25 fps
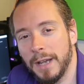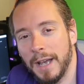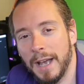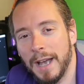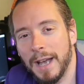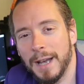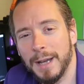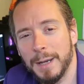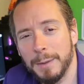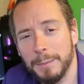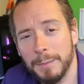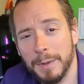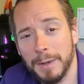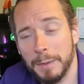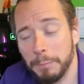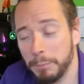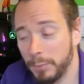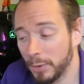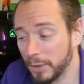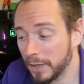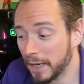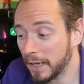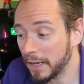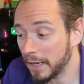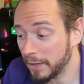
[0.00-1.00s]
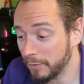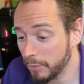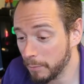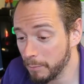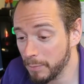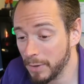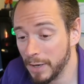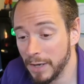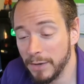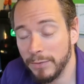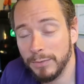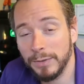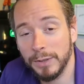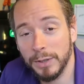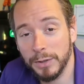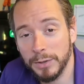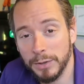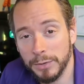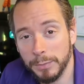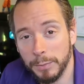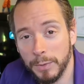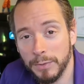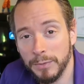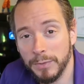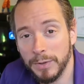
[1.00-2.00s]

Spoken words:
But if I'm perfectly honest, one